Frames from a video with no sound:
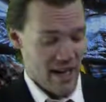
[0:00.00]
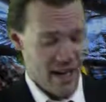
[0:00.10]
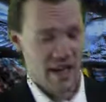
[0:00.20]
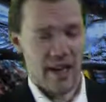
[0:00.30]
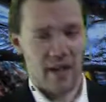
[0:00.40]

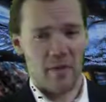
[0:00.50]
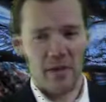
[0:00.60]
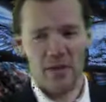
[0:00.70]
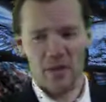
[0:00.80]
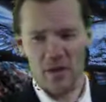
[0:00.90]
And then it'd
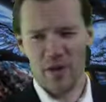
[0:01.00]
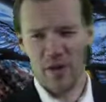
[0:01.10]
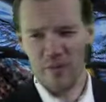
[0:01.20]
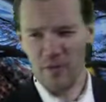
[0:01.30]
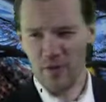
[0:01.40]
be,
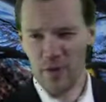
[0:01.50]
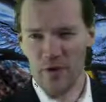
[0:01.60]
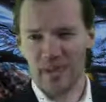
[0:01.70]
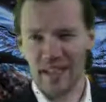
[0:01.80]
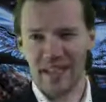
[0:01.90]
the
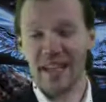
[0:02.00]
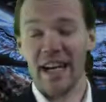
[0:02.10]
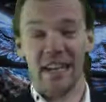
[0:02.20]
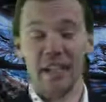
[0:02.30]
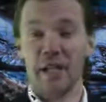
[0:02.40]
first
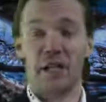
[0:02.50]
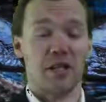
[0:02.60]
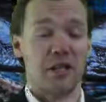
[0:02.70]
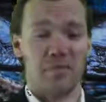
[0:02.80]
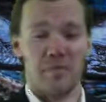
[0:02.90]

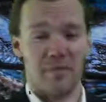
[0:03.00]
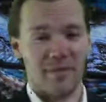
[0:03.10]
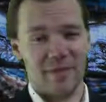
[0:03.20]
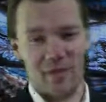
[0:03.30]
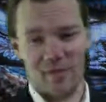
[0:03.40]
incantation
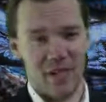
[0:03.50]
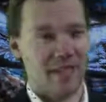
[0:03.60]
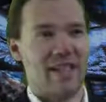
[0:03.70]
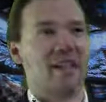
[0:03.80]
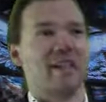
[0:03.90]

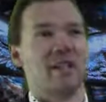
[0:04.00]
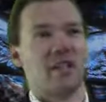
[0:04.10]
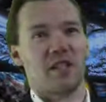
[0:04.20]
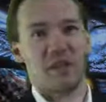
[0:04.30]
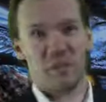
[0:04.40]

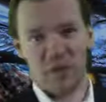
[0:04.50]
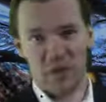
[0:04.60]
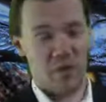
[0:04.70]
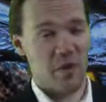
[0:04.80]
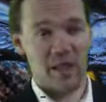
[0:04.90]
number
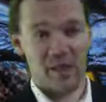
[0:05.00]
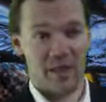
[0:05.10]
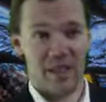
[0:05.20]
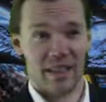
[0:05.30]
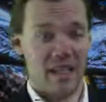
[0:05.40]
2 or
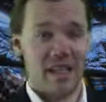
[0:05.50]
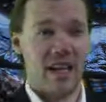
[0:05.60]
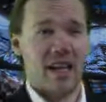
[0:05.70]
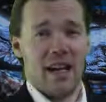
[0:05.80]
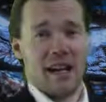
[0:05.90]
anything like that.
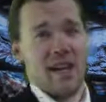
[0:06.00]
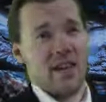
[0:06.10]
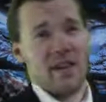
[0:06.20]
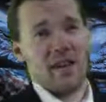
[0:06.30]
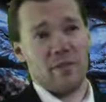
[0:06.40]

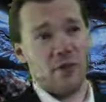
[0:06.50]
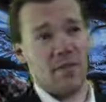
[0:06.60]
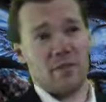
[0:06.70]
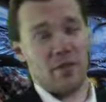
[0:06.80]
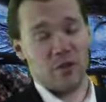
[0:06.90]
And then, of
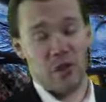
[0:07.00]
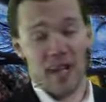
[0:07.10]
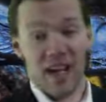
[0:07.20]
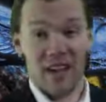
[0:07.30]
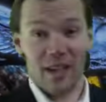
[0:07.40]
course, we'll try
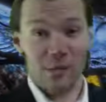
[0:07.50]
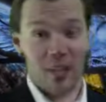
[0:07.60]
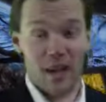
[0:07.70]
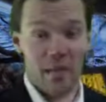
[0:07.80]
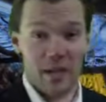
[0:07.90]
to highlight
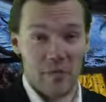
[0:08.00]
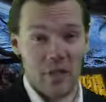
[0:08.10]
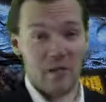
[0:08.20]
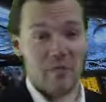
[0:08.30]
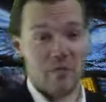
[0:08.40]
what topics
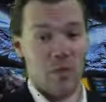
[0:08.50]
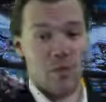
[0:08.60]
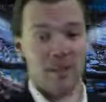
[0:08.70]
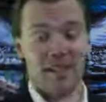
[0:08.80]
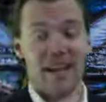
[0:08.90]
we
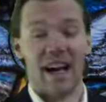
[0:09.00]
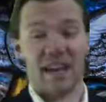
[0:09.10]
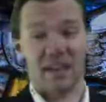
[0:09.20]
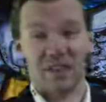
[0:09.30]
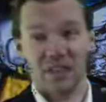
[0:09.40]
mostly
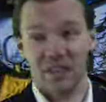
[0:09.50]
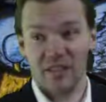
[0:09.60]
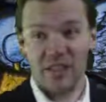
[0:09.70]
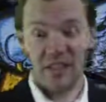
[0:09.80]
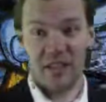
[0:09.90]
tackle
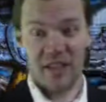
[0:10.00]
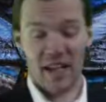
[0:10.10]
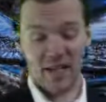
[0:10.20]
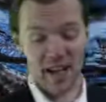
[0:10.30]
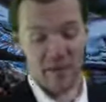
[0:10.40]

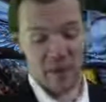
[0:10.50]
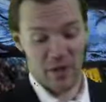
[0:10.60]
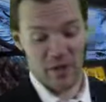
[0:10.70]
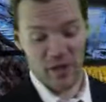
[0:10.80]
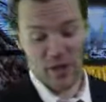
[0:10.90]
inside that
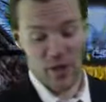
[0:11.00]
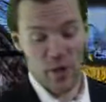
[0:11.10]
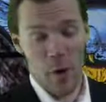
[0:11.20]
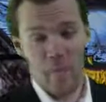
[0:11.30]
part of the show.